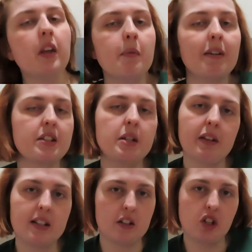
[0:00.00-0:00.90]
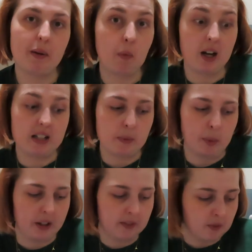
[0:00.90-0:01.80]
my stomach is actually my widest
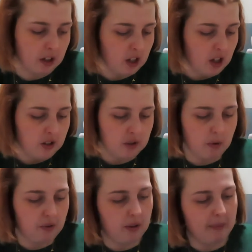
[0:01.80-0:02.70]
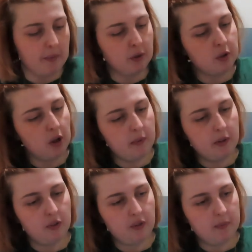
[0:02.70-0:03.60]
point, so it won't fit me. I'm also hoping it
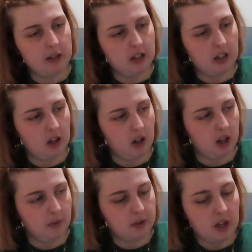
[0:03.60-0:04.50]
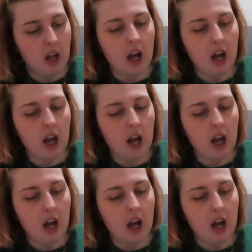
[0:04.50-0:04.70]
will fit me in the arms.